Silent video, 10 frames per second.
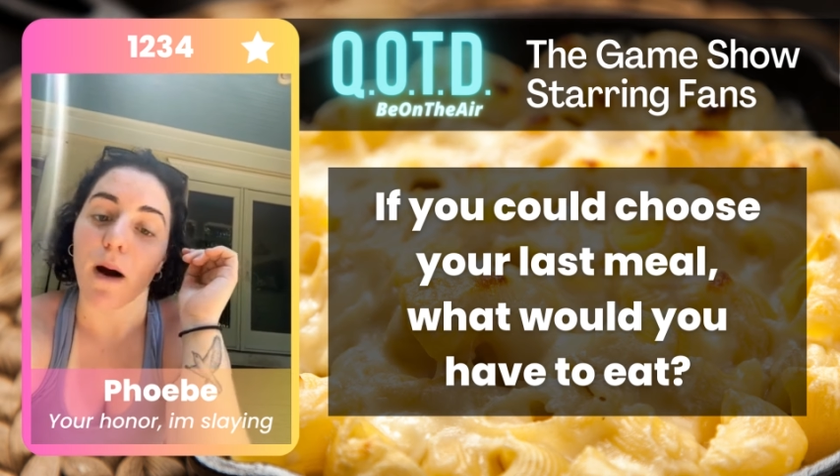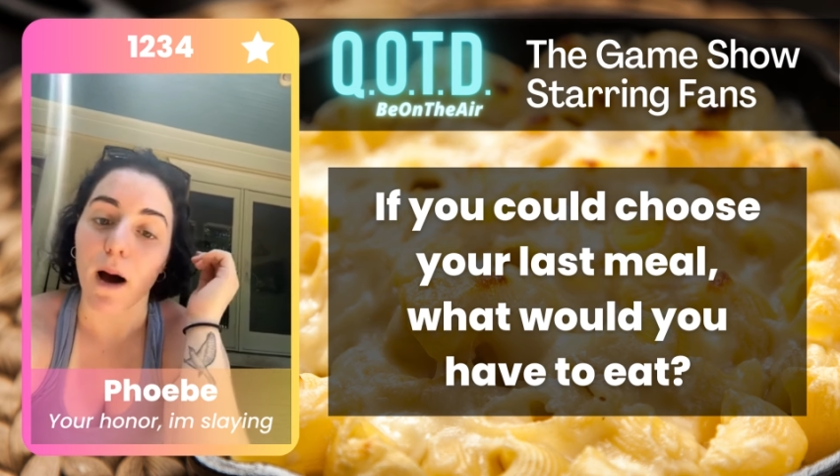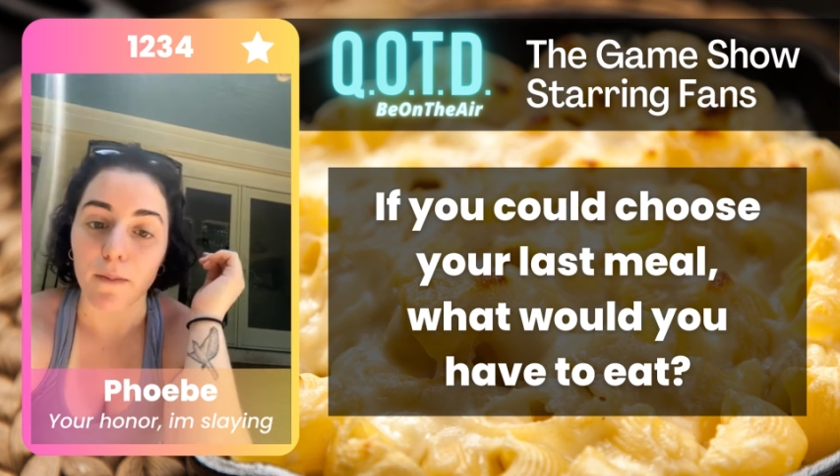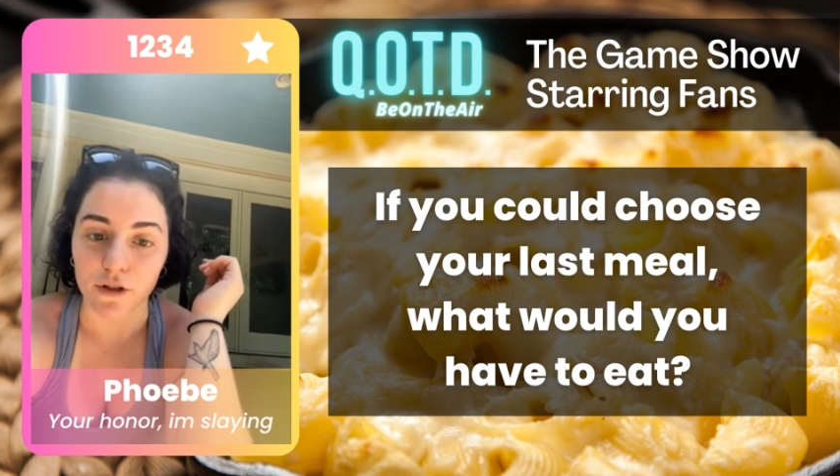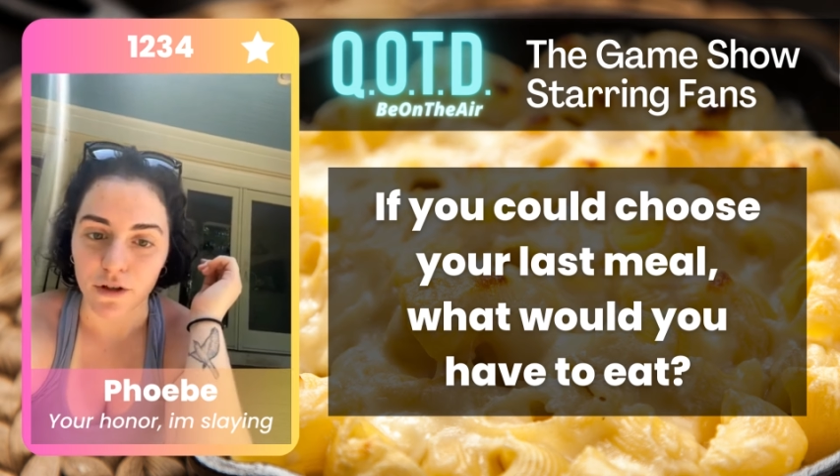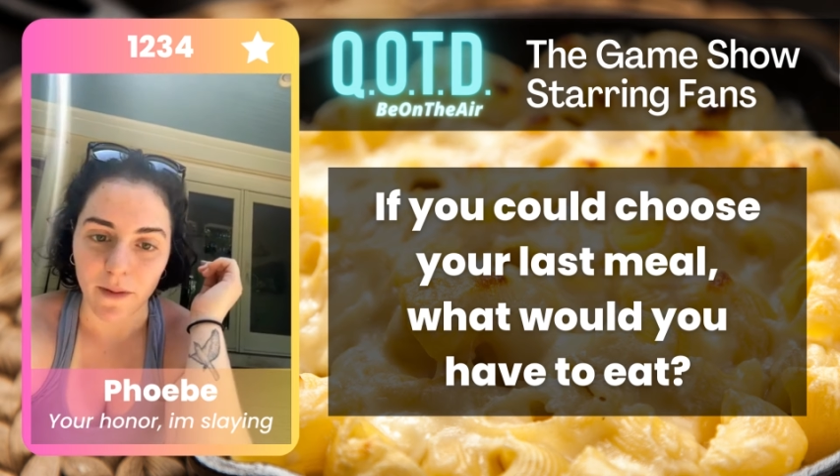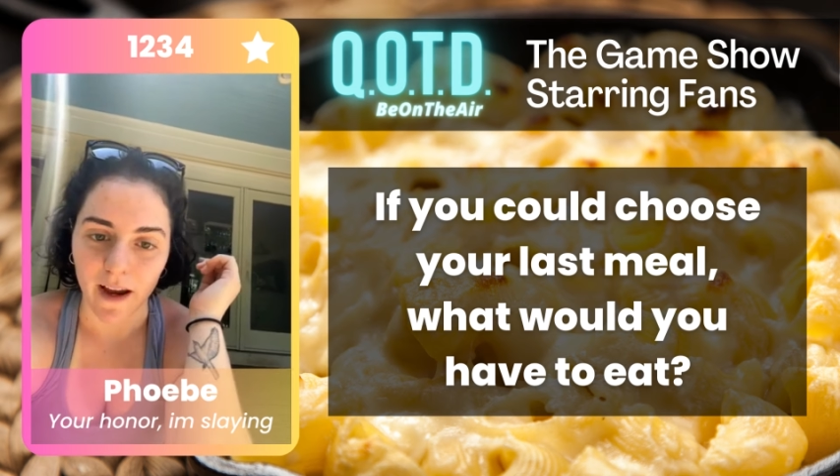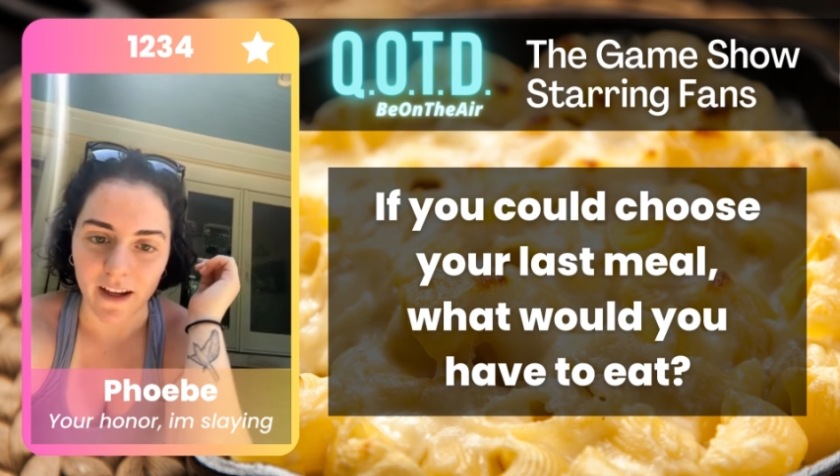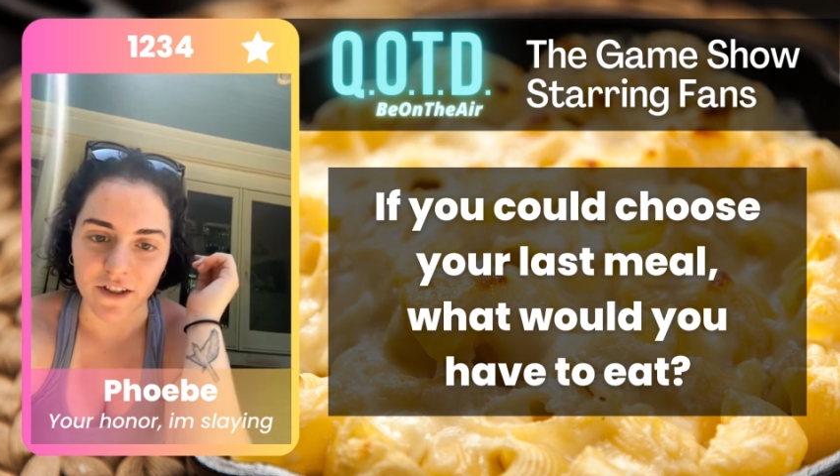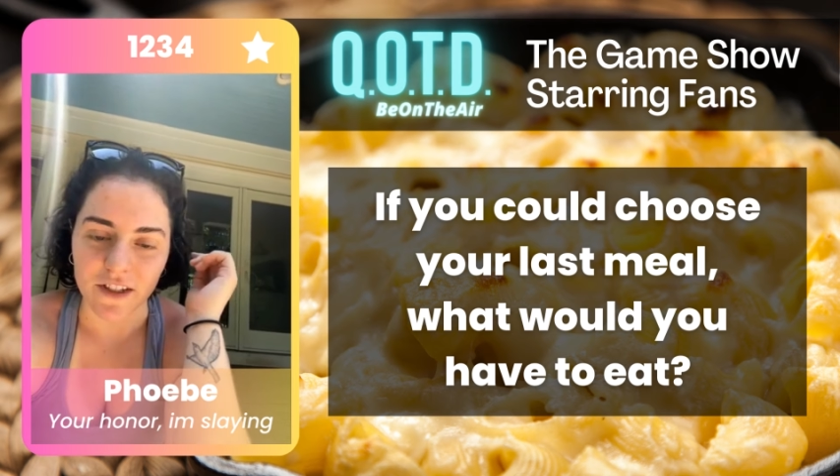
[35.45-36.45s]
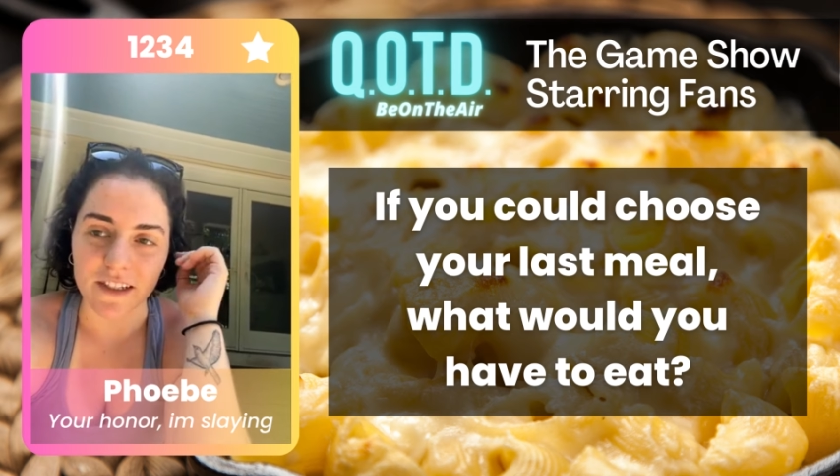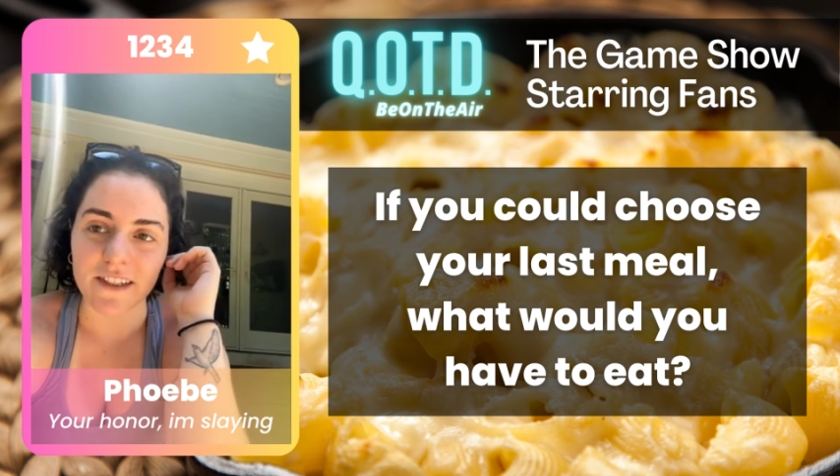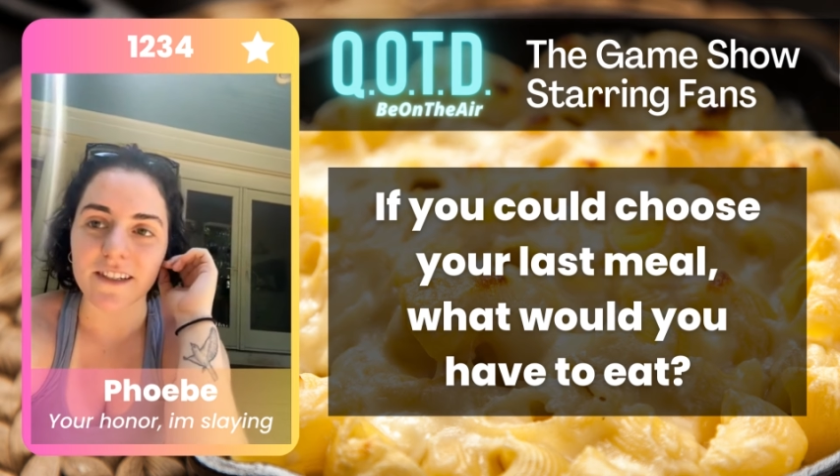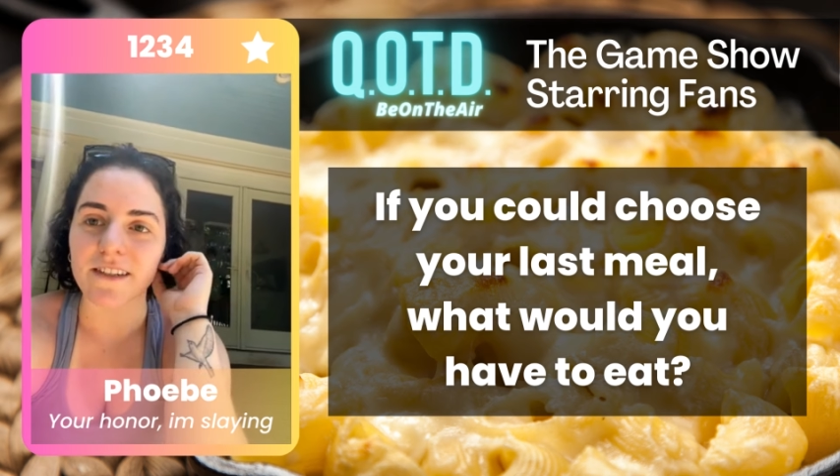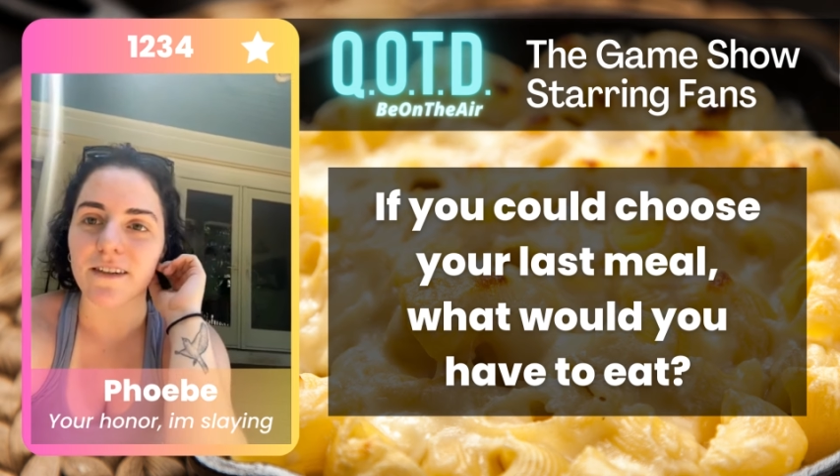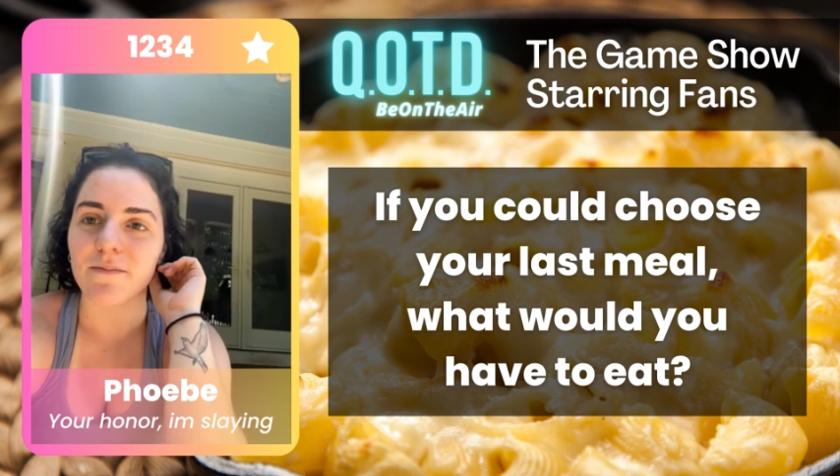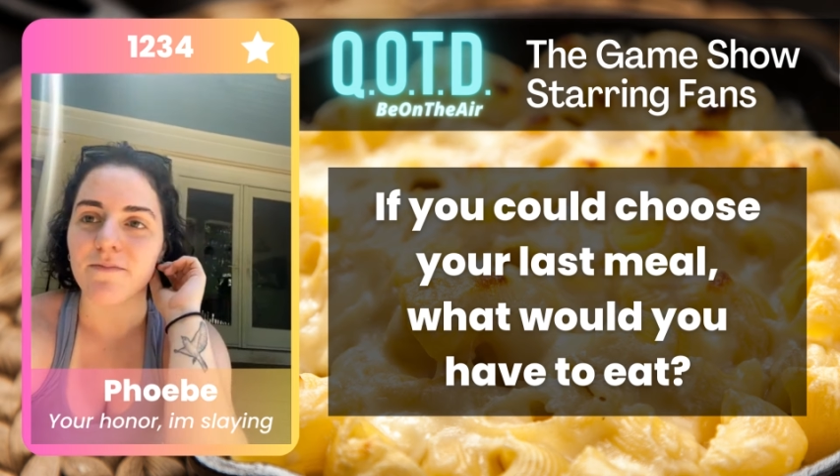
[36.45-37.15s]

Paw Patrol mac and cheese.